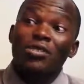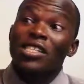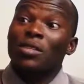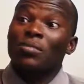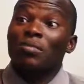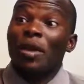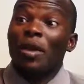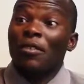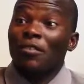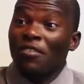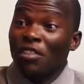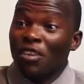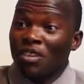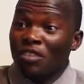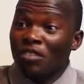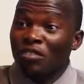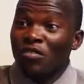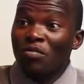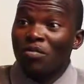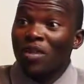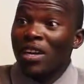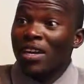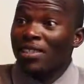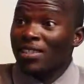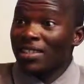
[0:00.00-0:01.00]
is my favorite,
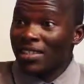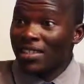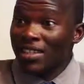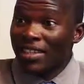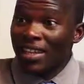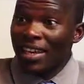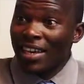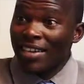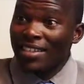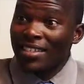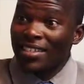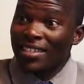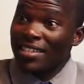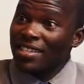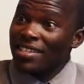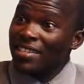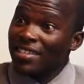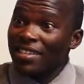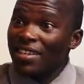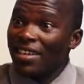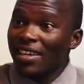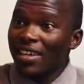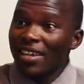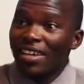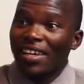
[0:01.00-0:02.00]
Kumars and Clark
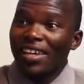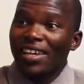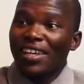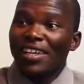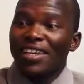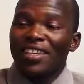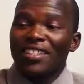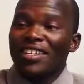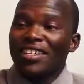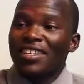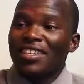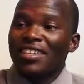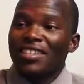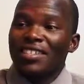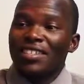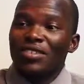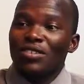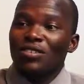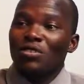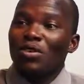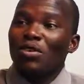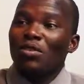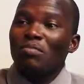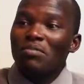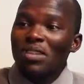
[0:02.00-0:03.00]
says, there is
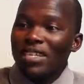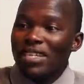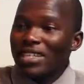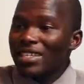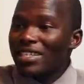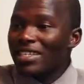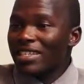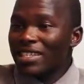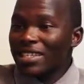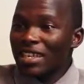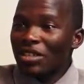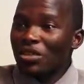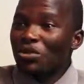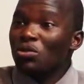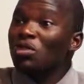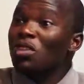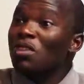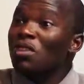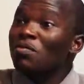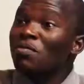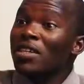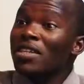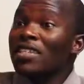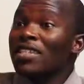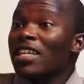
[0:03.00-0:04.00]
no medicine that will
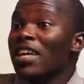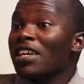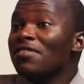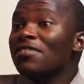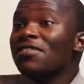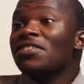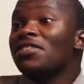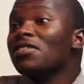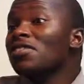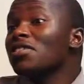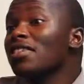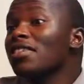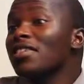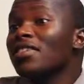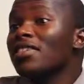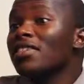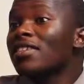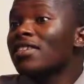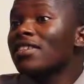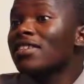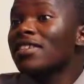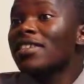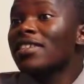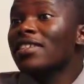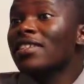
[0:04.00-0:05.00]
replace lifestyle
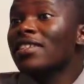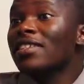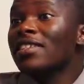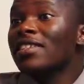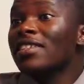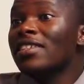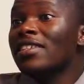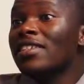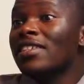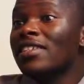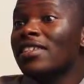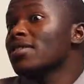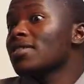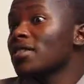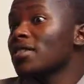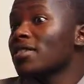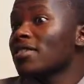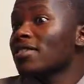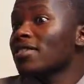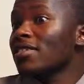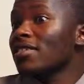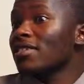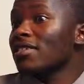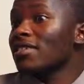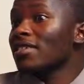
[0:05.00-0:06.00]
changes in diabetes
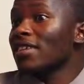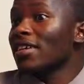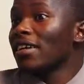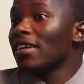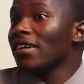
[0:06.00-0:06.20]
patients.